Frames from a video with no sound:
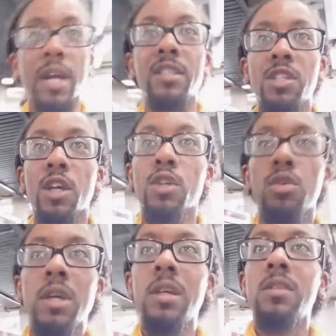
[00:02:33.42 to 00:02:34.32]
I tell
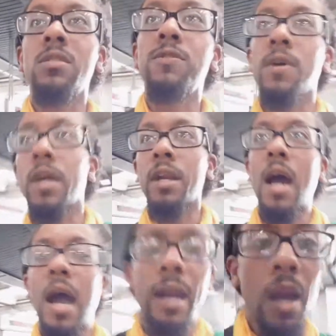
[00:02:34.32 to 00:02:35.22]
you it is fucking
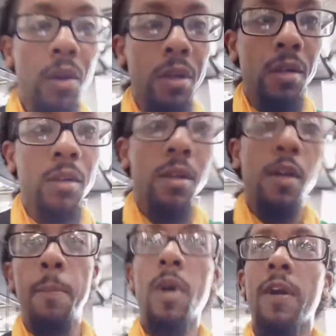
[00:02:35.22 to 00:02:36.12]
hot out here,
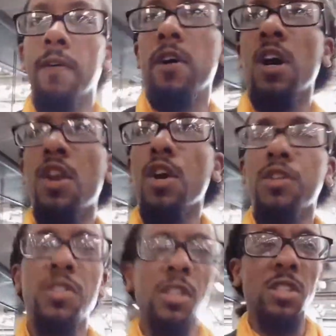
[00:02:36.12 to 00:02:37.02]
but
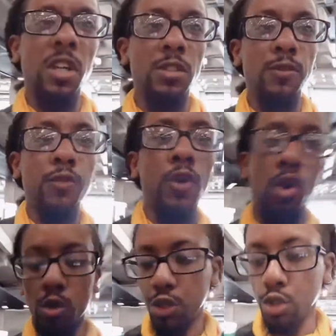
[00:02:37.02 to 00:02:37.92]
another successful
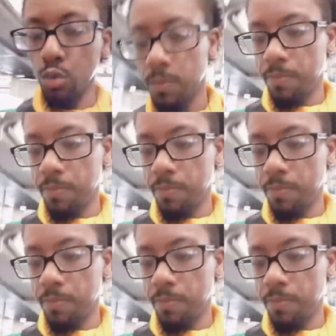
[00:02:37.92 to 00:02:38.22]
photo shoot.